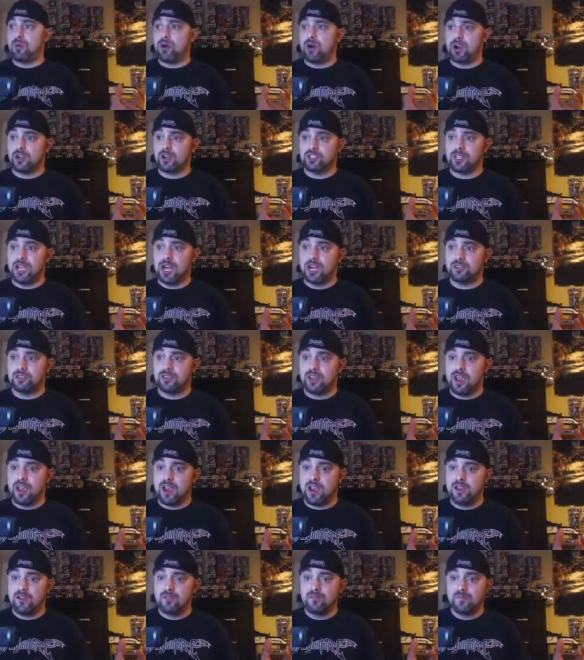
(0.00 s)
marks out
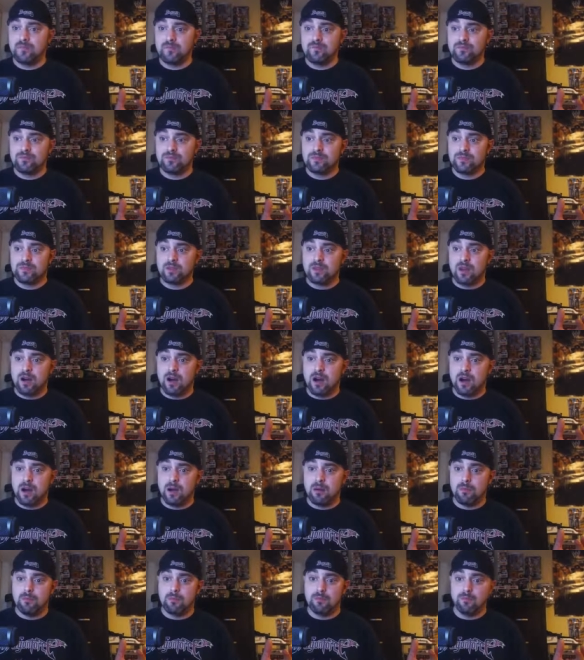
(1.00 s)
there
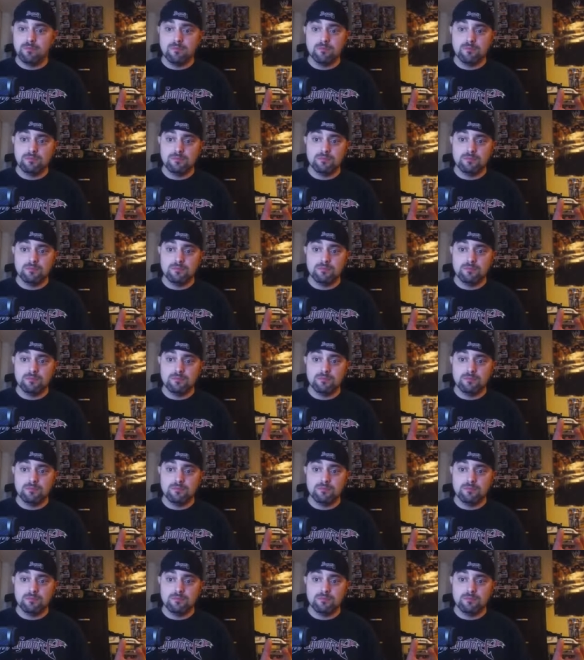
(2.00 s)
um,